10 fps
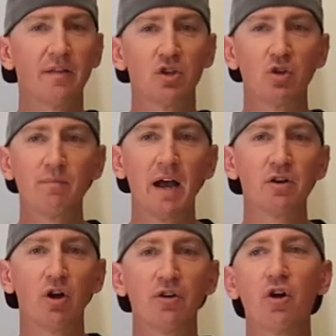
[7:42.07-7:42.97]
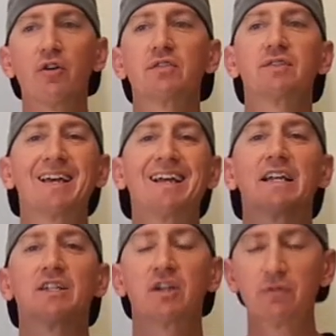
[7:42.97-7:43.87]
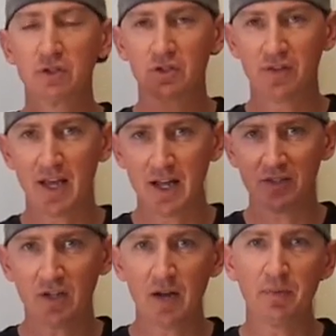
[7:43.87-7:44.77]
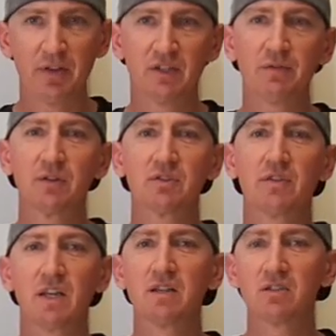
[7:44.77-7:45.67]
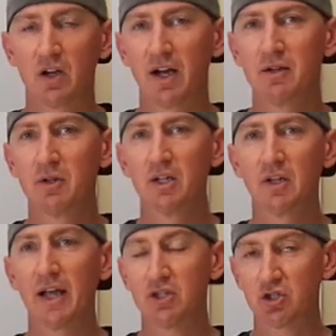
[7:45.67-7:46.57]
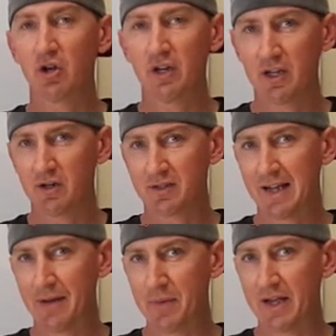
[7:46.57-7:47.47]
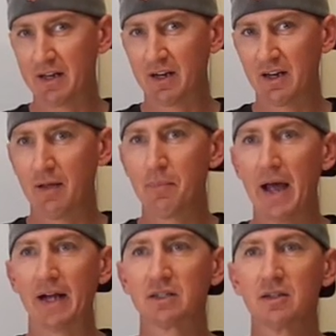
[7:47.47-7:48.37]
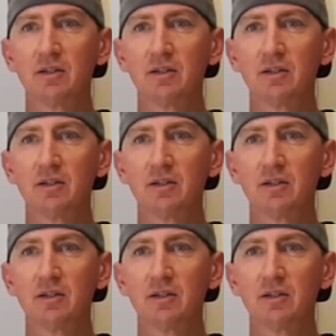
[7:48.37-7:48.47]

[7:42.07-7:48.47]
You may not notice the difference on the outside, but the difference on the inside is certainly going to start making an impact.